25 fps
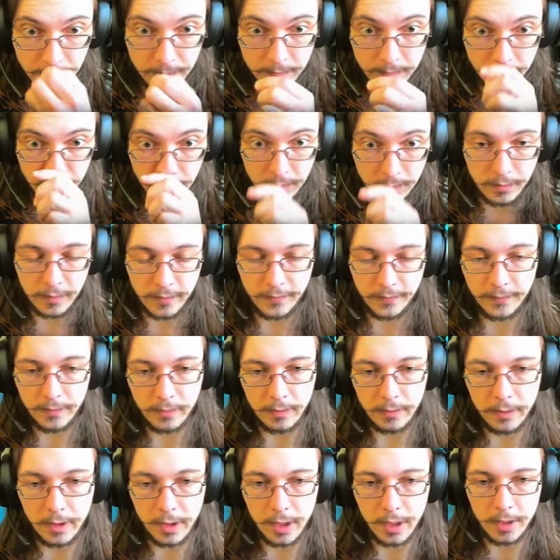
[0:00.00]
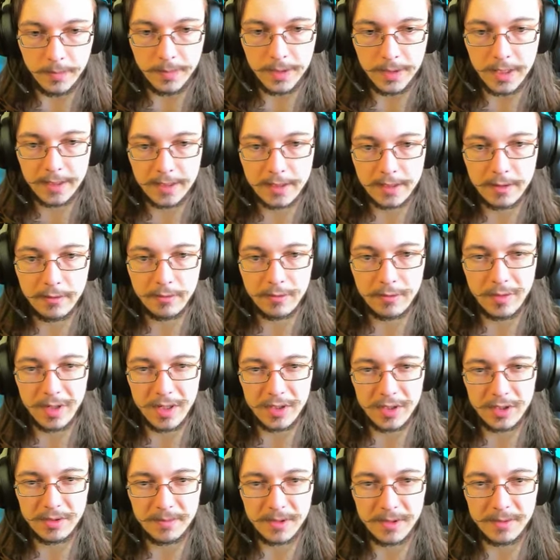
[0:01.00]
one more fuller up, but that's going to require
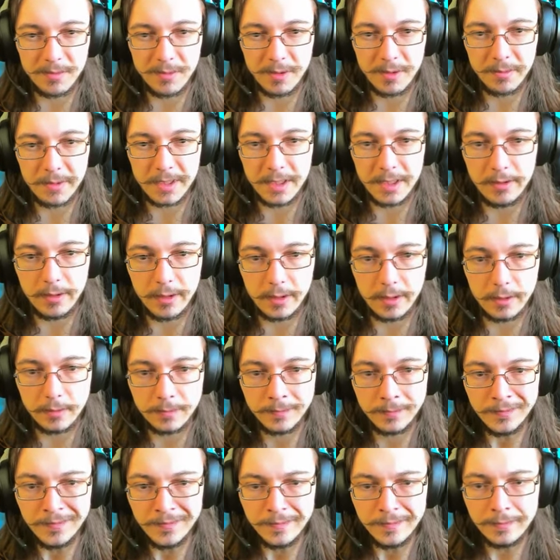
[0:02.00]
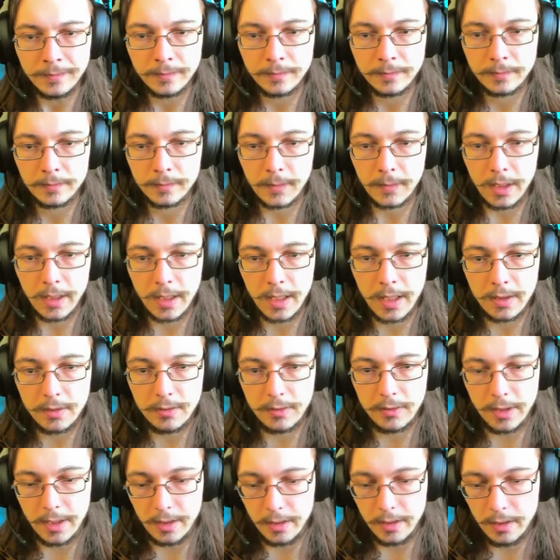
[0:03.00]
so much more material. I can't do
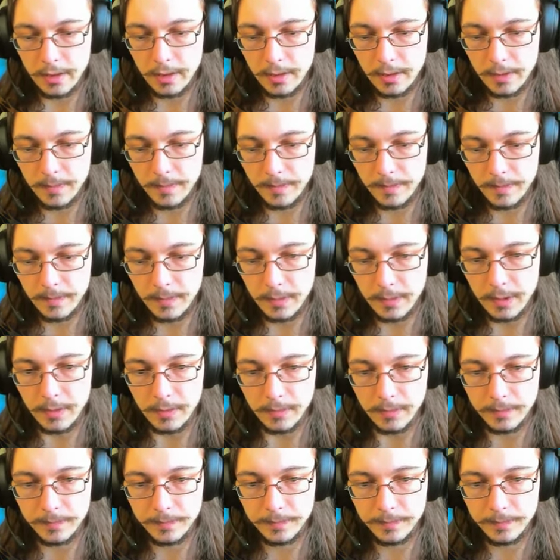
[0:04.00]
that. Um, no.